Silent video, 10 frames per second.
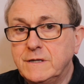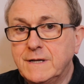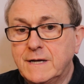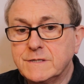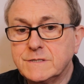
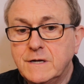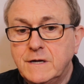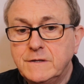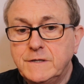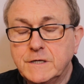That's
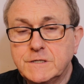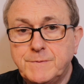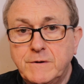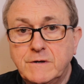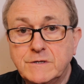the
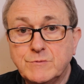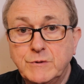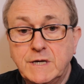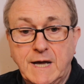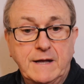experience.
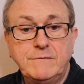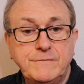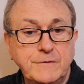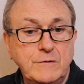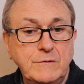We can
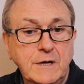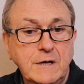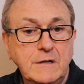feel